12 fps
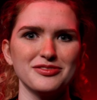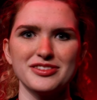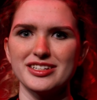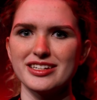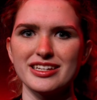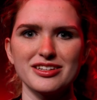
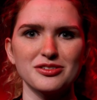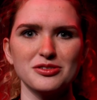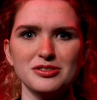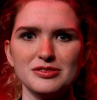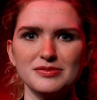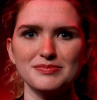of the
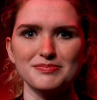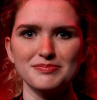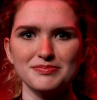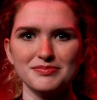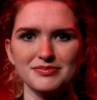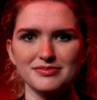needle.
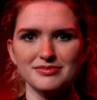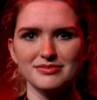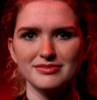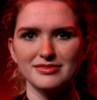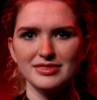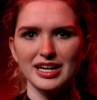
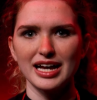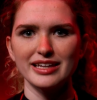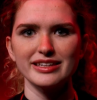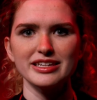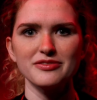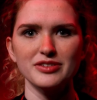
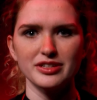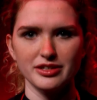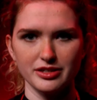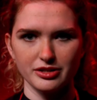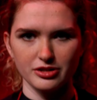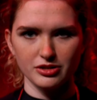I leave it
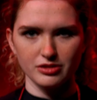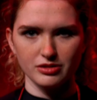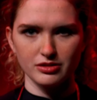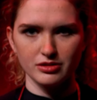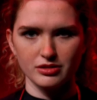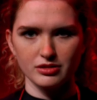here
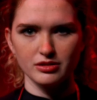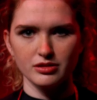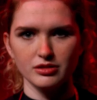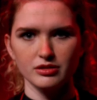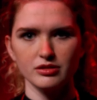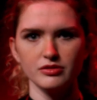
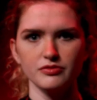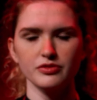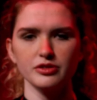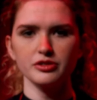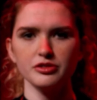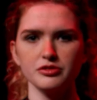
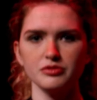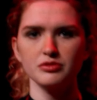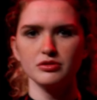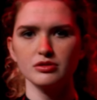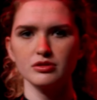for you.